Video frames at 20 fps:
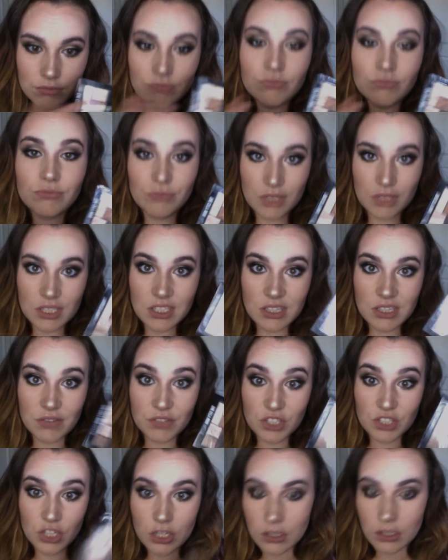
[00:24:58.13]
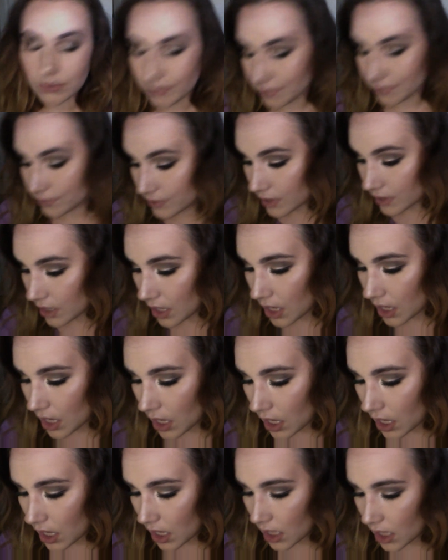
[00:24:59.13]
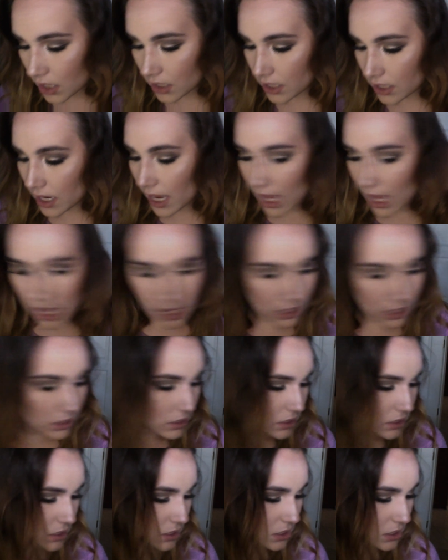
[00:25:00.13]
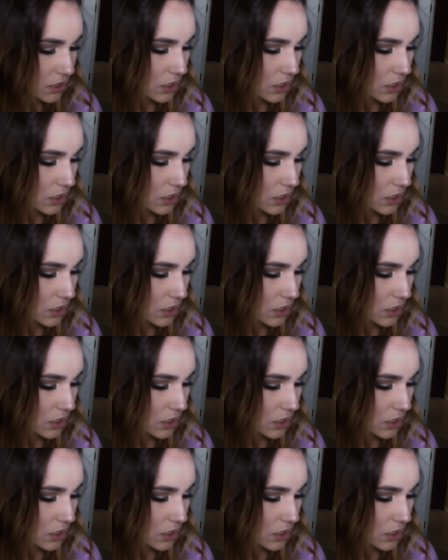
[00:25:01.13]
This stuff is good. Next